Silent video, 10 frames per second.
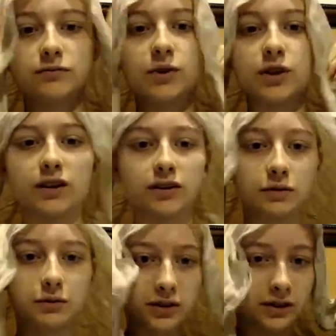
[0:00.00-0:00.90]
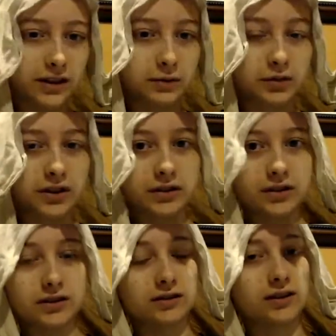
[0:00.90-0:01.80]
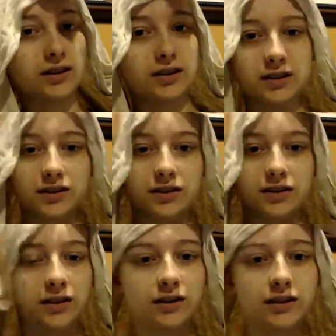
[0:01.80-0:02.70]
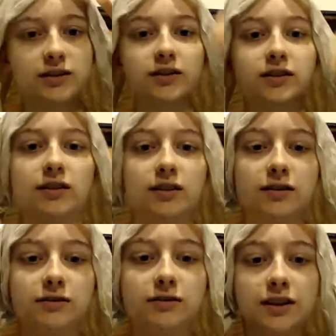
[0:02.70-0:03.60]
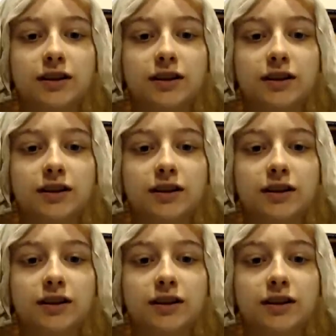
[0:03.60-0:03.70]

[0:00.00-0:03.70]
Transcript: Later you will look like Medusa. There's a lot of